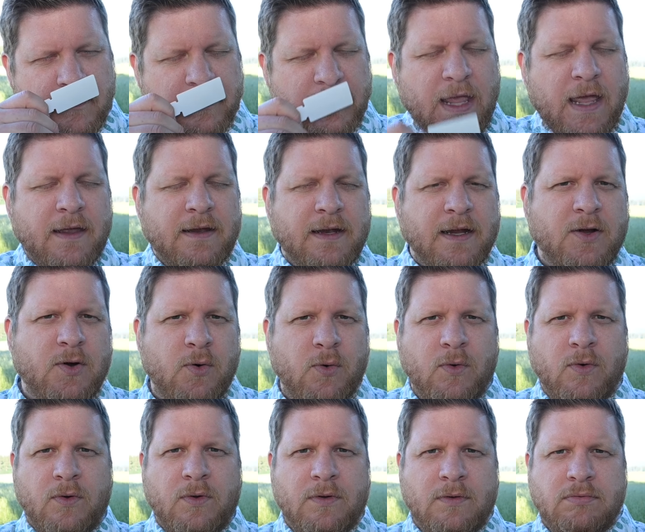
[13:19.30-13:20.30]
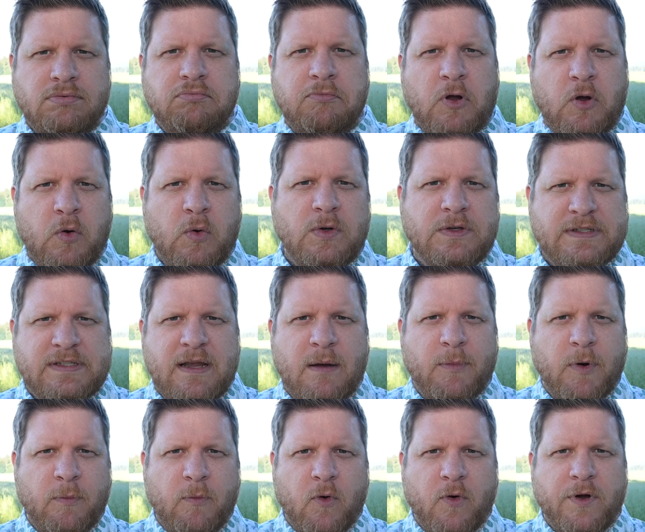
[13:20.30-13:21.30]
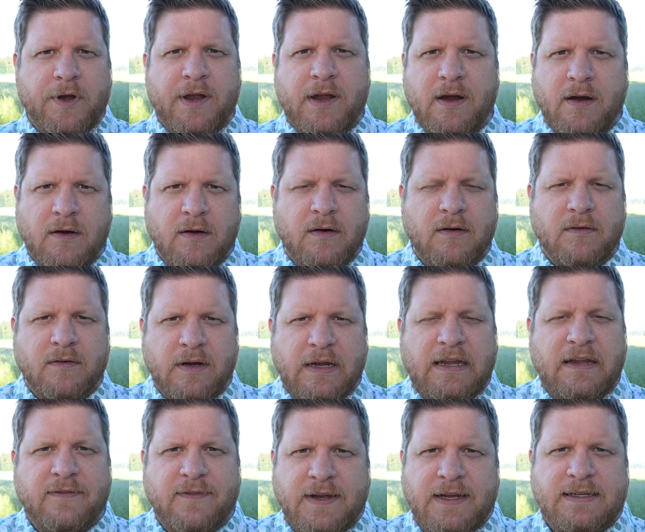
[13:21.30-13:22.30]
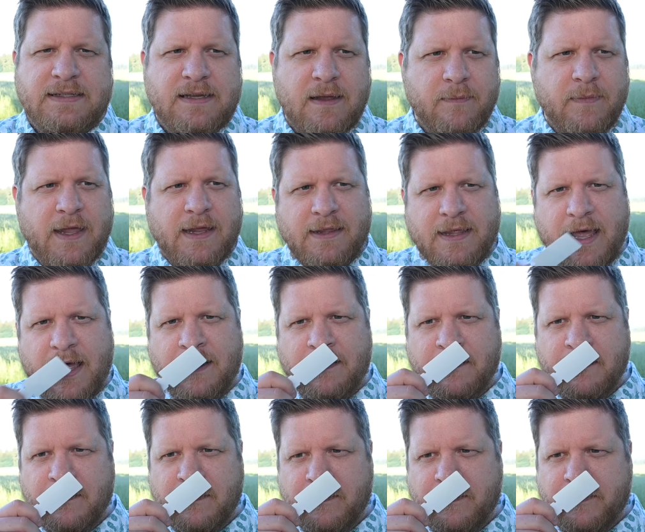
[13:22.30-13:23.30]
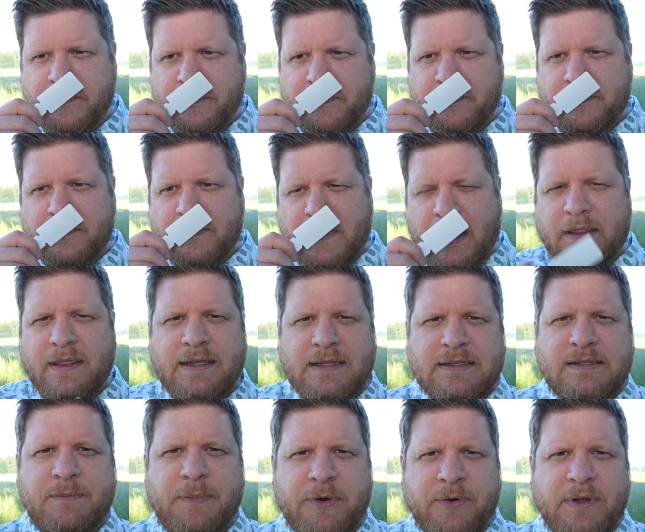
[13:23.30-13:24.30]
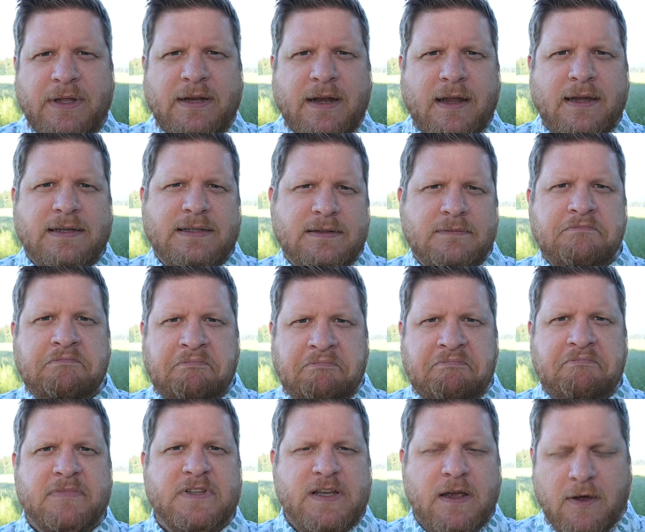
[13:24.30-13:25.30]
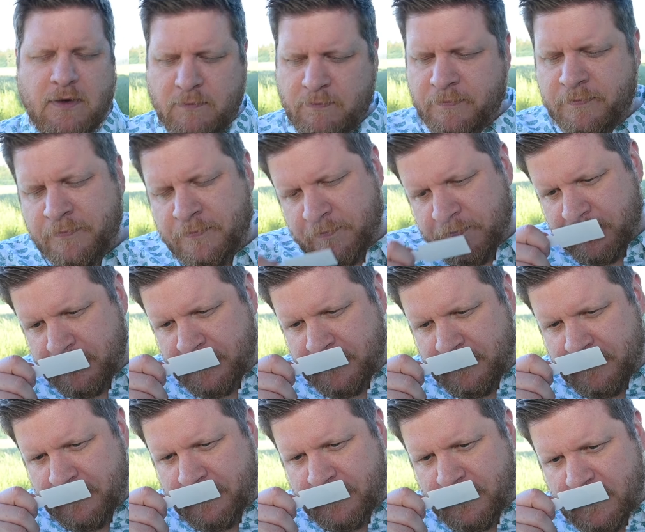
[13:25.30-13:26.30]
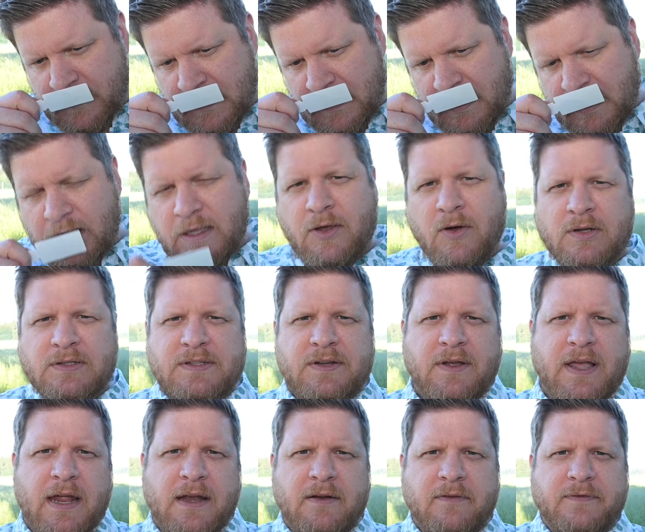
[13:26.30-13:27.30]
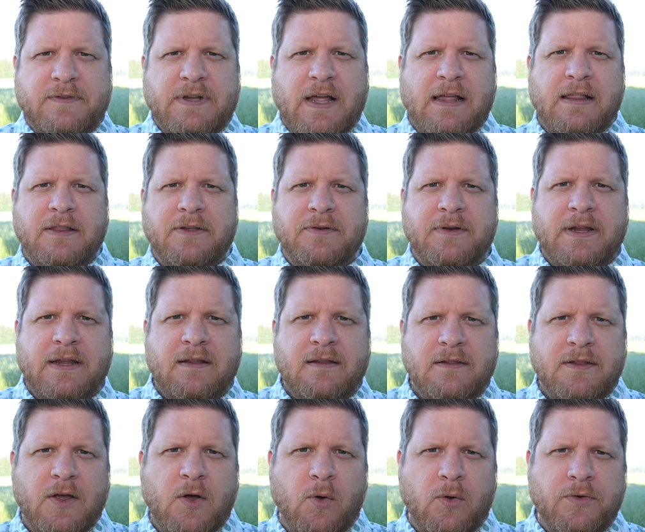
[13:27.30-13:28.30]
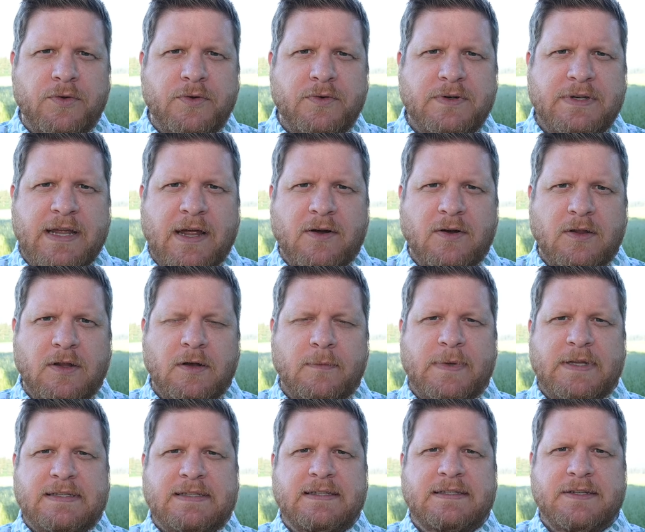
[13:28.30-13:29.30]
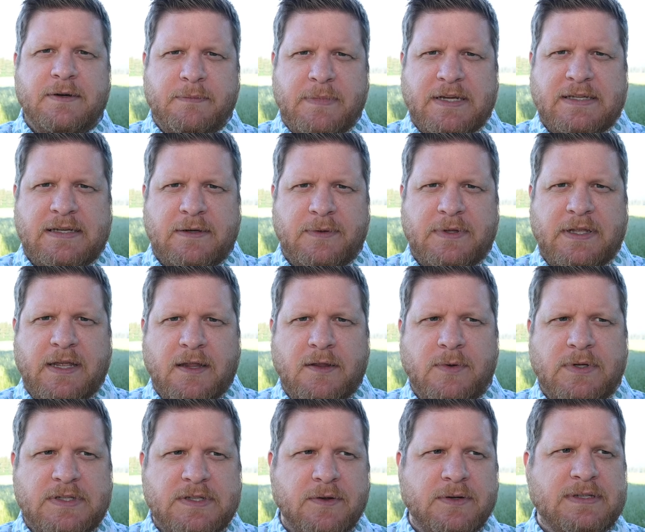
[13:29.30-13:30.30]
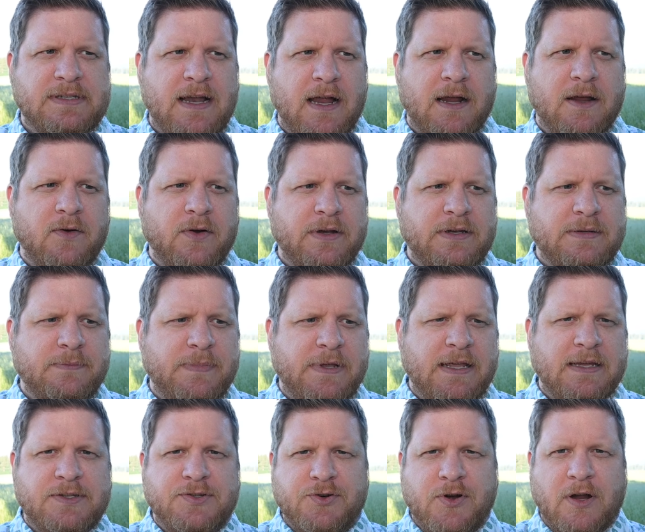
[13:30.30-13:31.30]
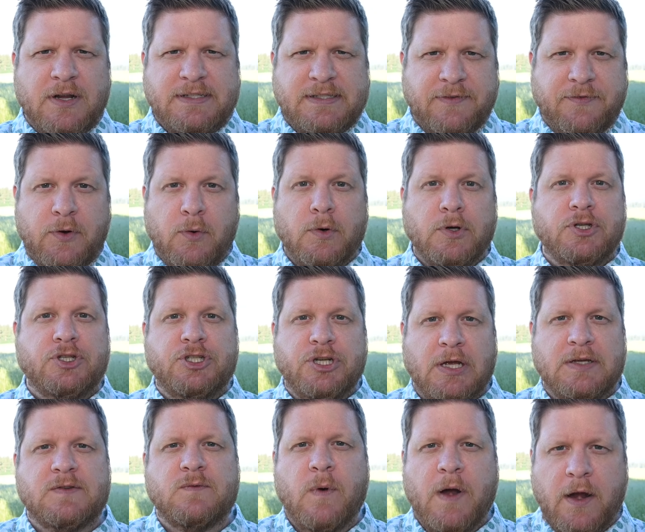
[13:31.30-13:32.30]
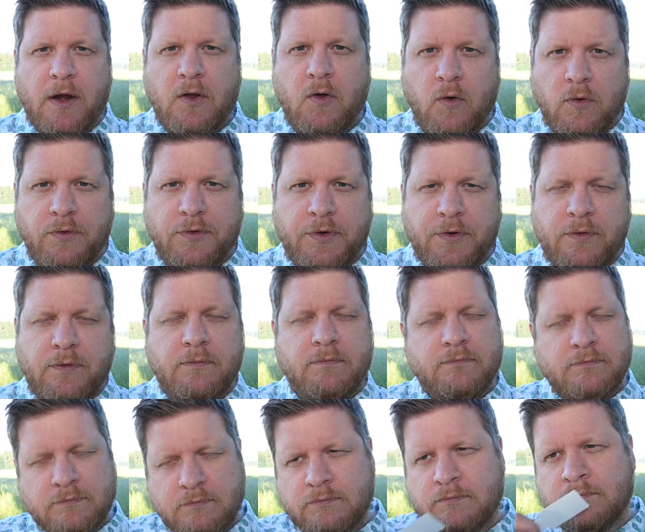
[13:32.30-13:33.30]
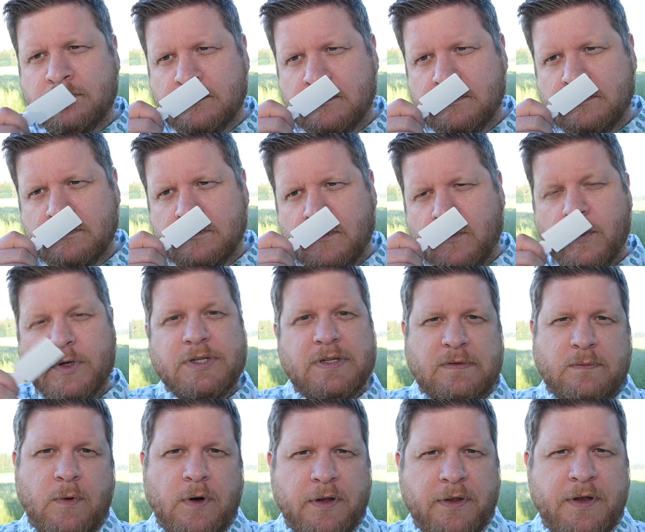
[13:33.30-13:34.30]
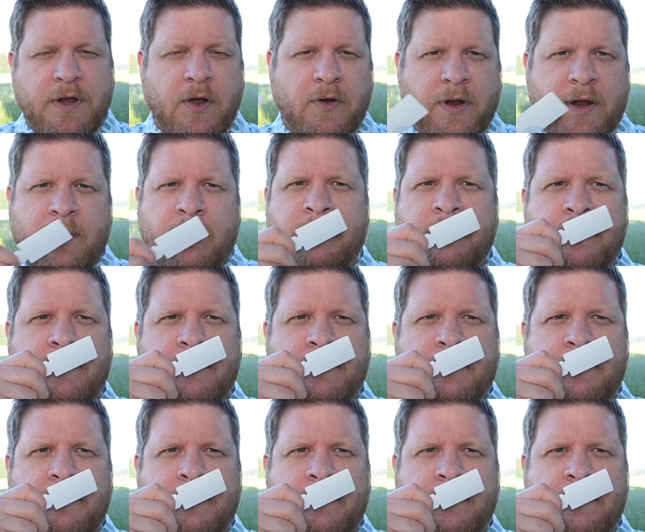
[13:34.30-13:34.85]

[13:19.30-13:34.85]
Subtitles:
yeah, in a cool summer morning or evening, something like that, I think this would be really nice. So you also kind of diluting the Golden Oud down a little bit since you're mixing with the other one, so it's not going to be as strong as if you were just wearing Golden Oud, which is worth noting.